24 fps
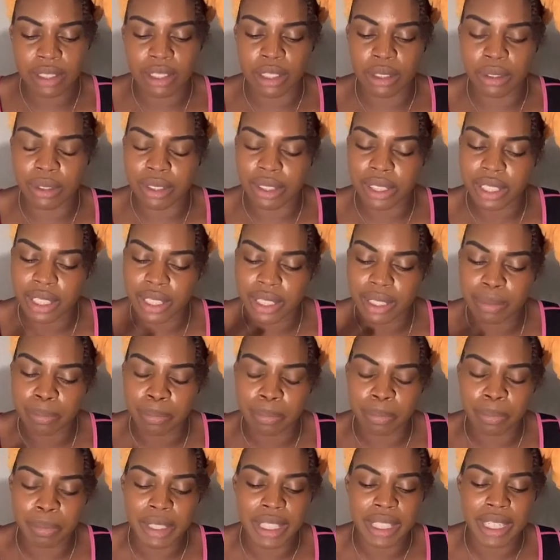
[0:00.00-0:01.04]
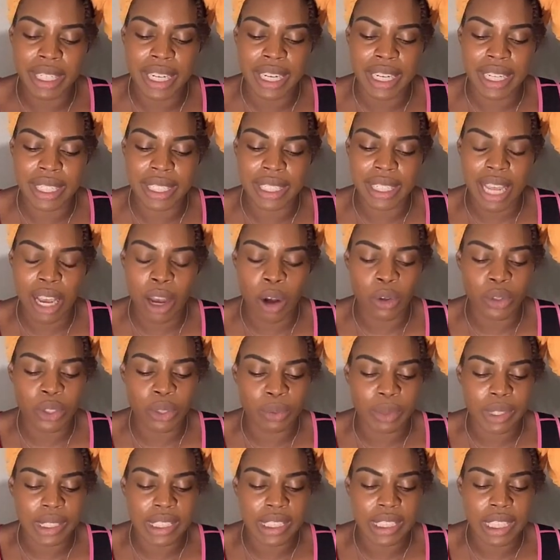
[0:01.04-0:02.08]
So you could be in not only
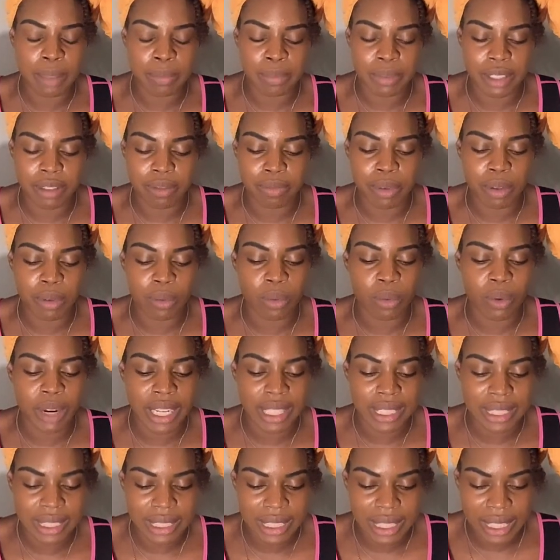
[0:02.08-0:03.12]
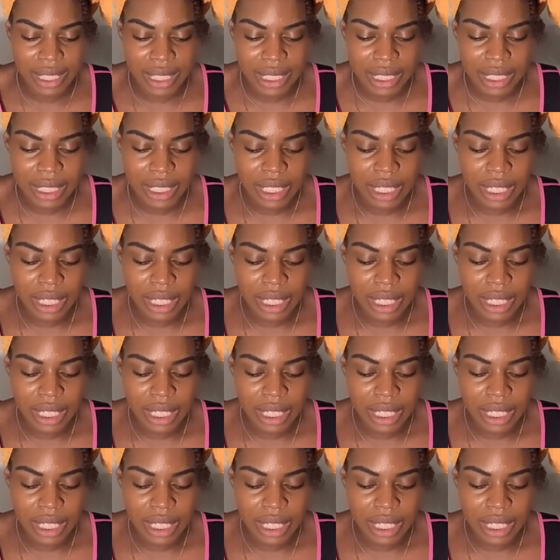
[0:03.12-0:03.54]
receptive, but resting.